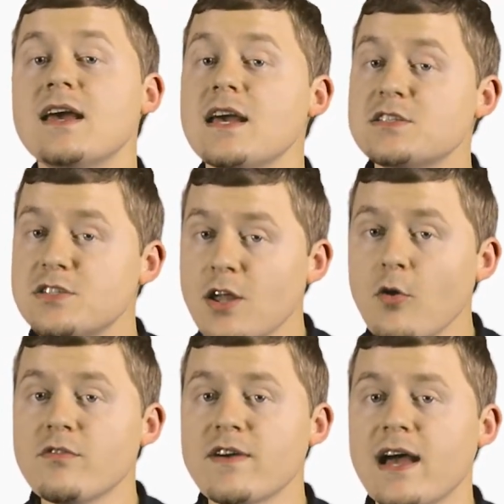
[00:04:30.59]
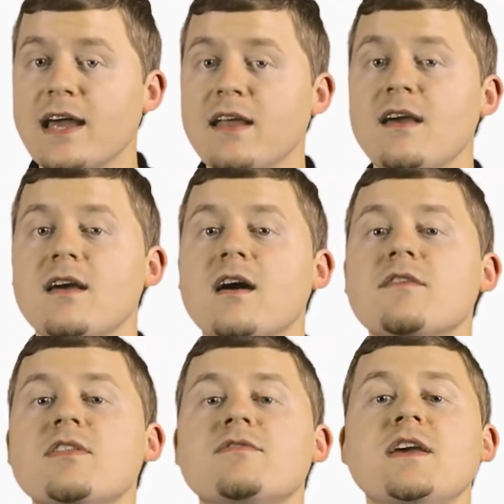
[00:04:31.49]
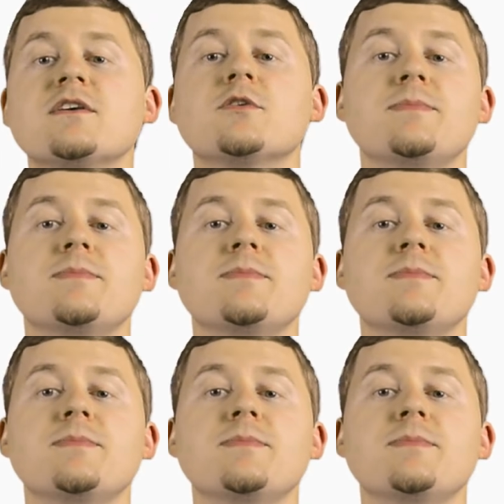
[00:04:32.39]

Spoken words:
is notified of the vehicle